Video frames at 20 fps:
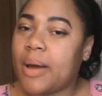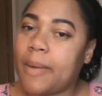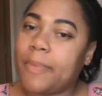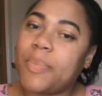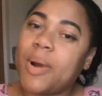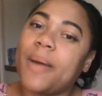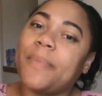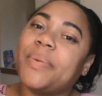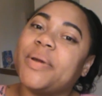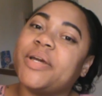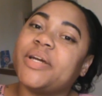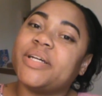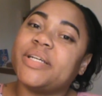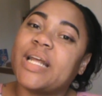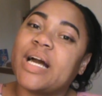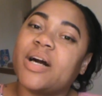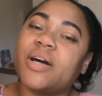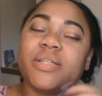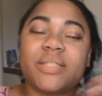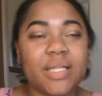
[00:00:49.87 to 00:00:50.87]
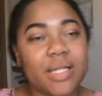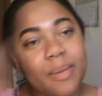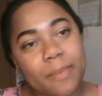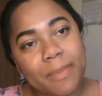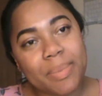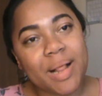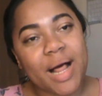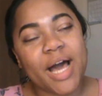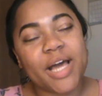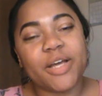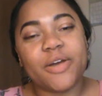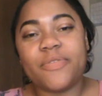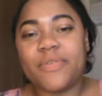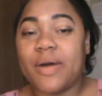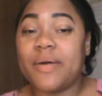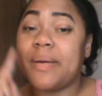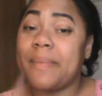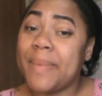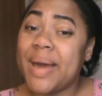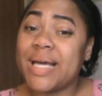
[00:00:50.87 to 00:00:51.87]
prepping your nails and then applying your
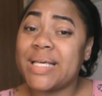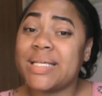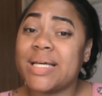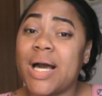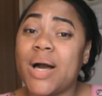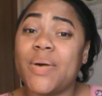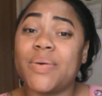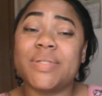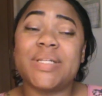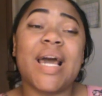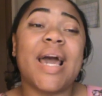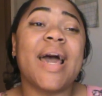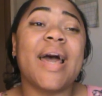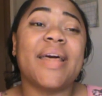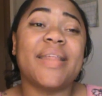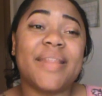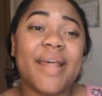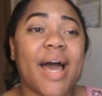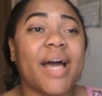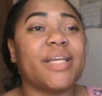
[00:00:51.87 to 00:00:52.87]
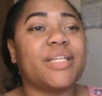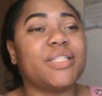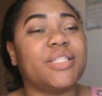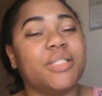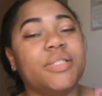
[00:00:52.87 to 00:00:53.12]
favorite base coat that